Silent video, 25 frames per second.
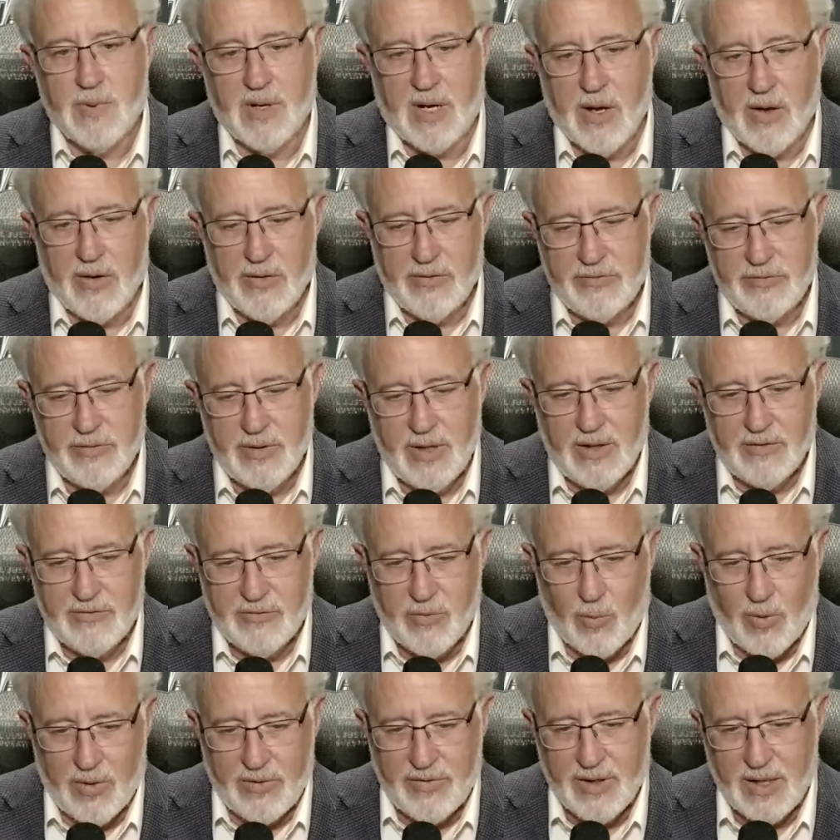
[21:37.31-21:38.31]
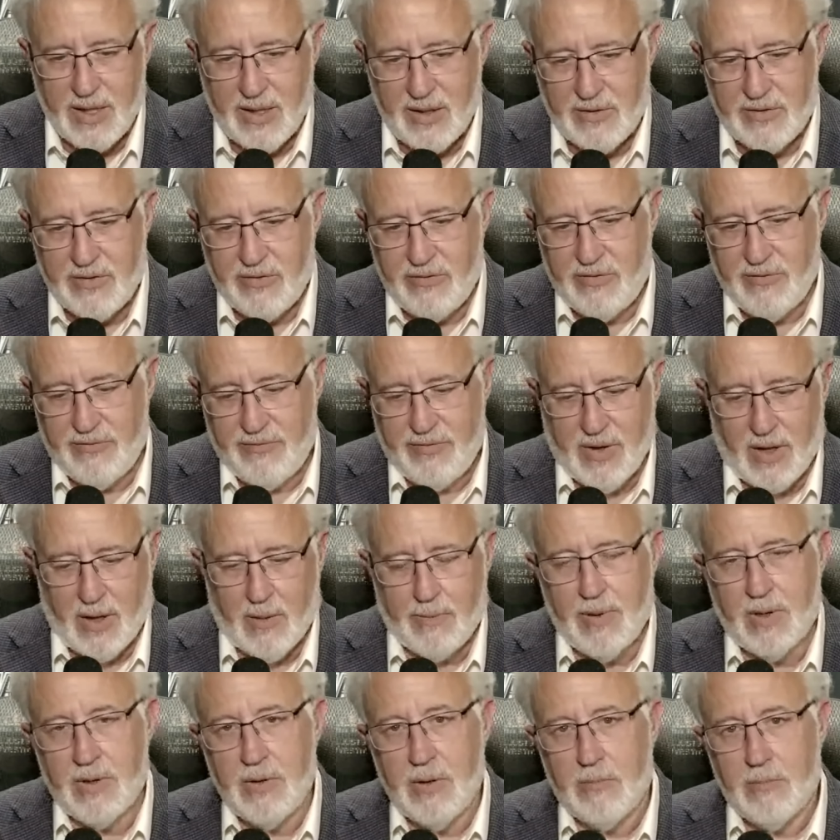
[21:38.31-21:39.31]
because it's one thing to
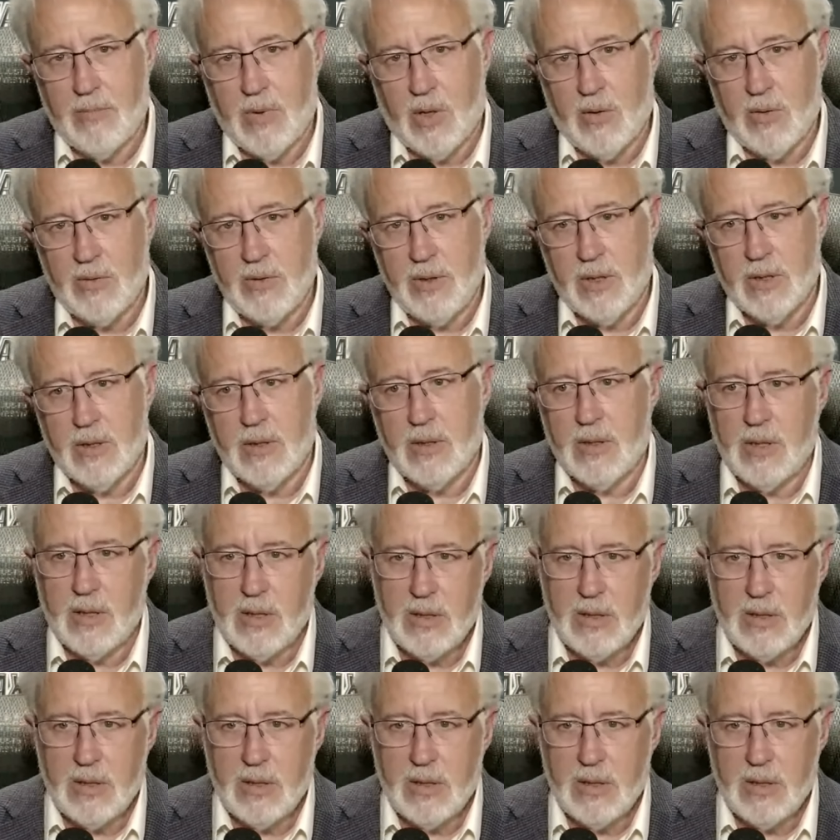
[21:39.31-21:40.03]
develop a pneumonia